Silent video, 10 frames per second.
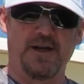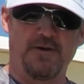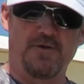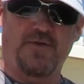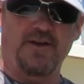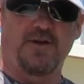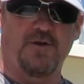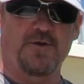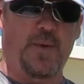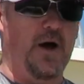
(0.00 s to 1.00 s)
He was fairly
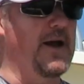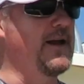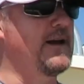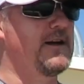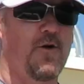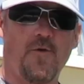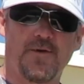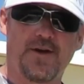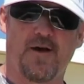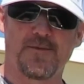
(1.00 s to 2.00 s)
close by.
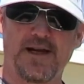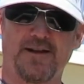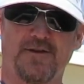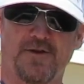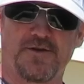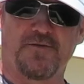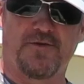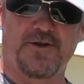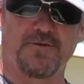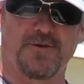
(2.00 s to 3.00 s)
hopefully comes out here and does some
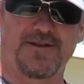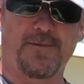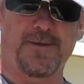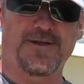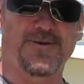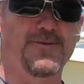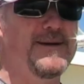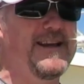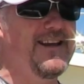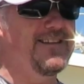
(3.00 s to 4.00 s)
fishing with us. That'd be
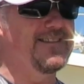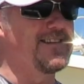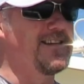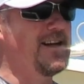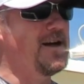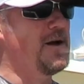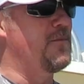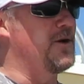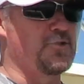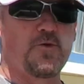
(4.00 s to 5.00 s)
sweet.
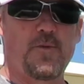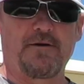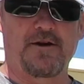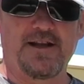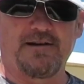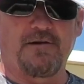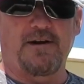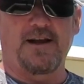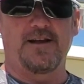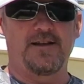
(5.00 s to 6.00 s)
But true American hero
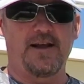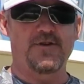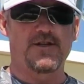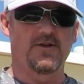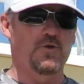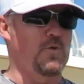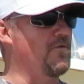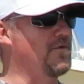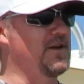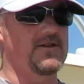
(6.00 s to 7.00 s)
right here, Navy SEAL,
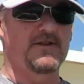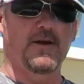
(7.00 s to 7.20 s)
12 years.